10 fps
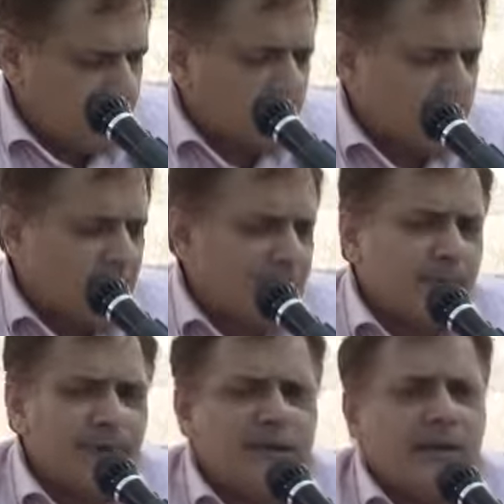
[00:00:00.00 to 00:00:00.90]
So
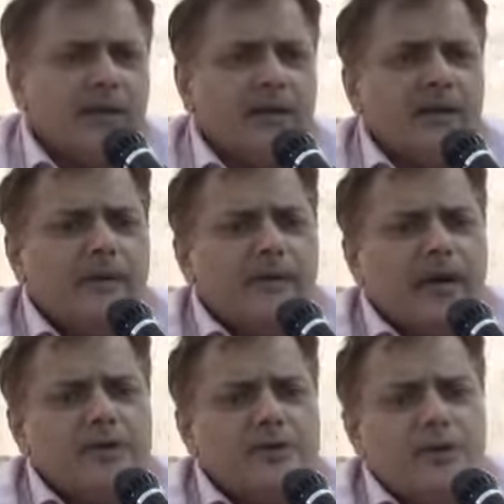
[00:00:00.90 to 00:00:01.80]
this basically
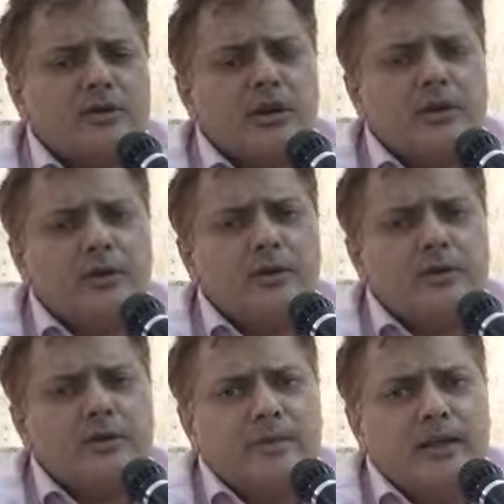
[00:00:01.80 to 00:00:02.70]
ensures that you
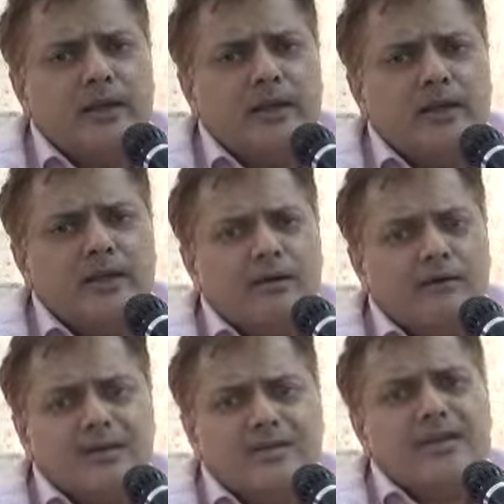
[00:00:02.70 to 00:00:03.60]
will be
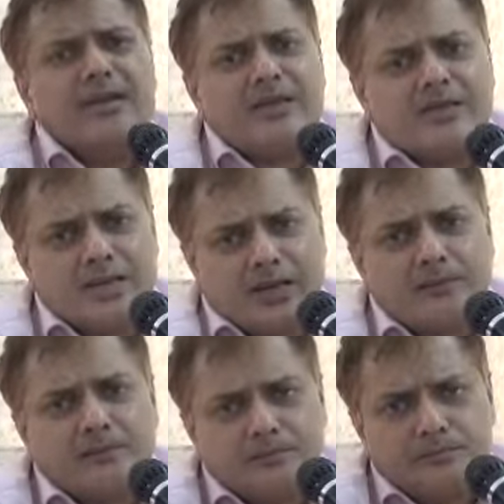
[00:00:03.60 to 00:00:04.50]
wasting less
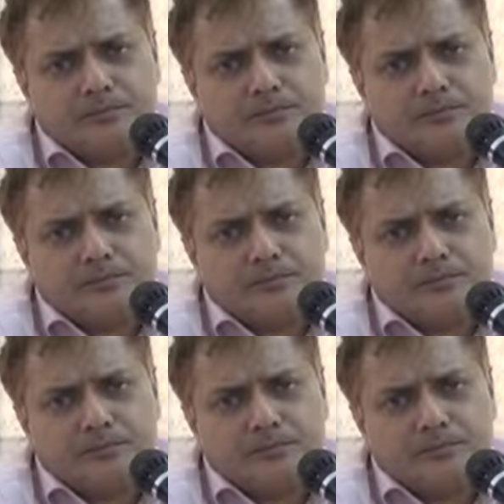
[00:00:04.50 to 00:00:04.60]
time.